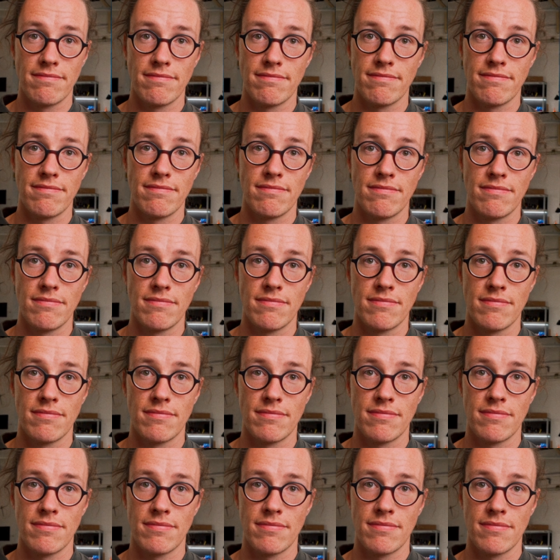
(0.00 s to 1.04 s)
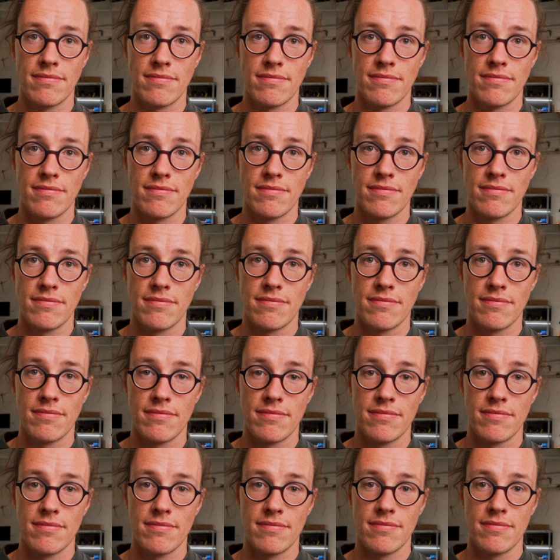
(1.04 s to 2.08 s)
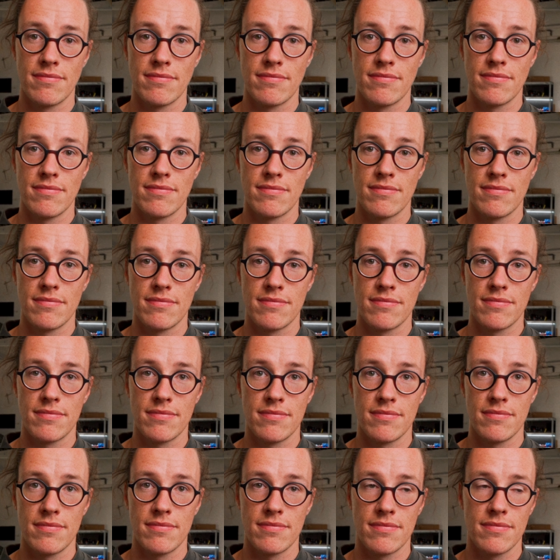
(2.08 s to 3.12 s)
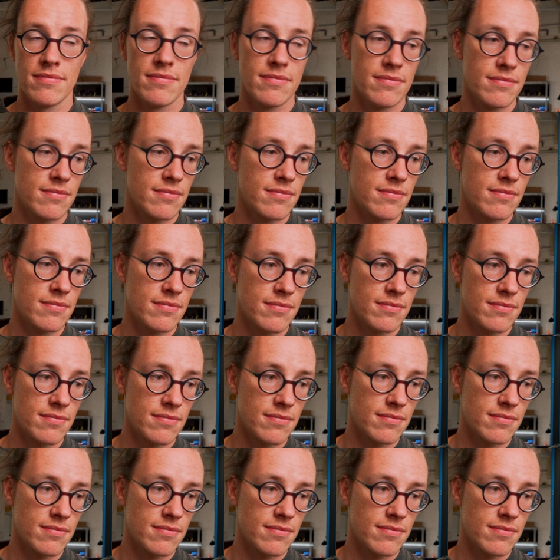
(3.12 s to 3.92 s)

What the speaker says: No one is speaking in this clip.